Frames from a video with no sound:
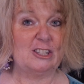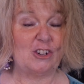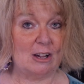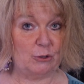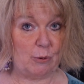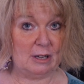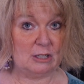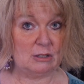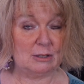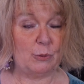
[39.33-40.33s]
John
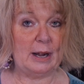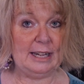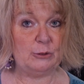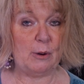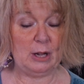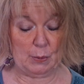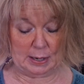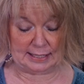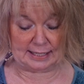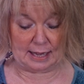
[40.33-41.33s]

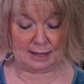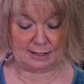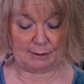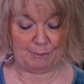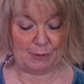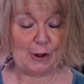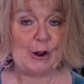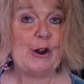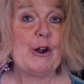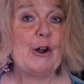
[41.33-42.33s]
20:21 says,
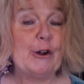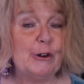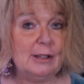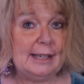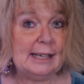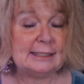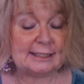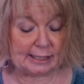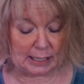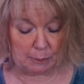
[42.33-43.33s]
"Early on
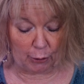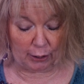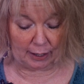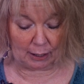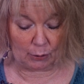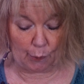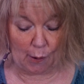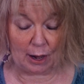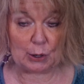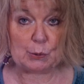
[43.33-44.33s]
Sunday morning,
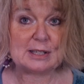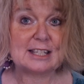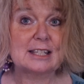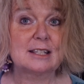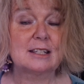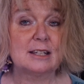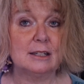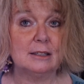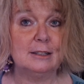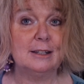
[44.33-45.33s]
while it was
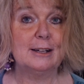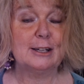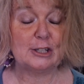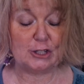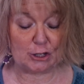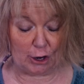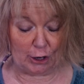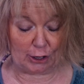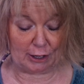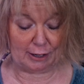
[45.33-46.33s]
still
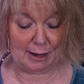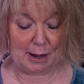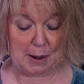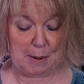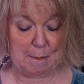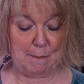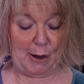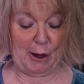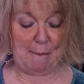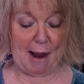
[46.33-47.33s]
dark,
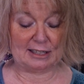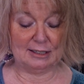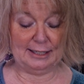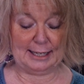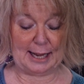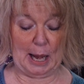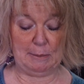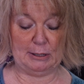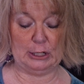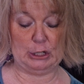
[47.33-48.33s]
Mary Magdalene
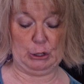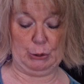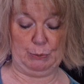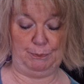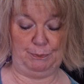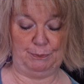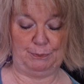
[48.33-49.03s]
came to the tomb."